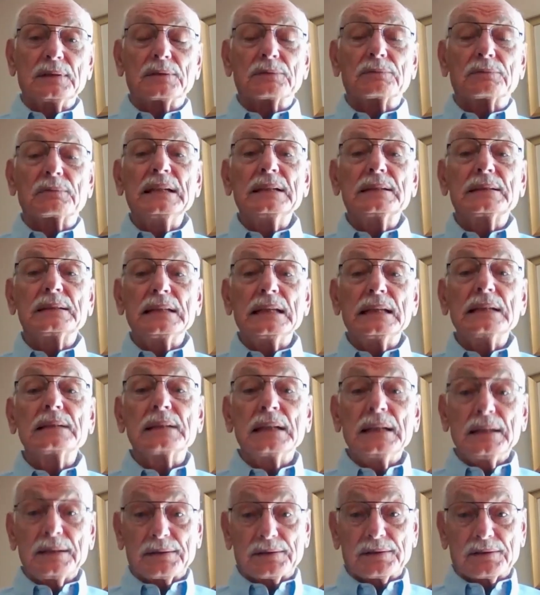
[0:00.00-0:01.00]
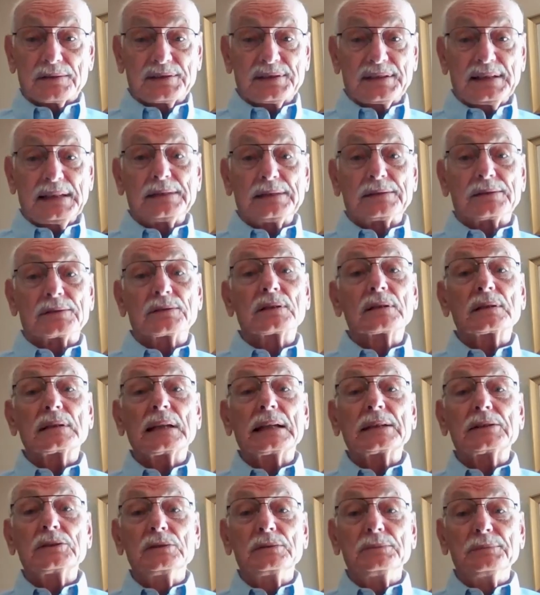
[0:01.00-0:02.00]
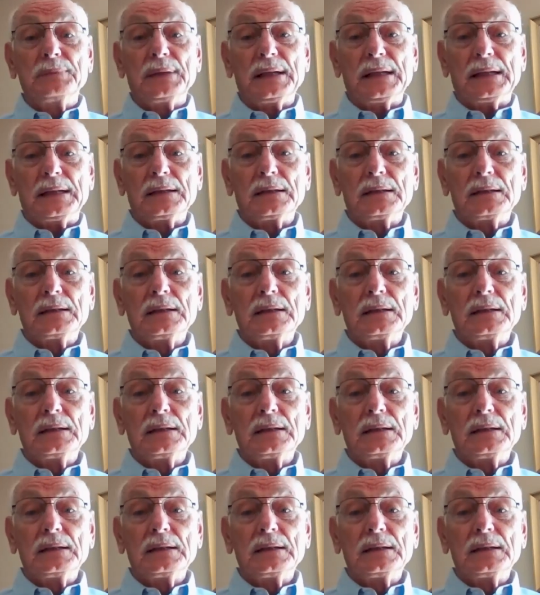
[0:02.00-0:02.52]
The reason is they're a sinner just like you and me.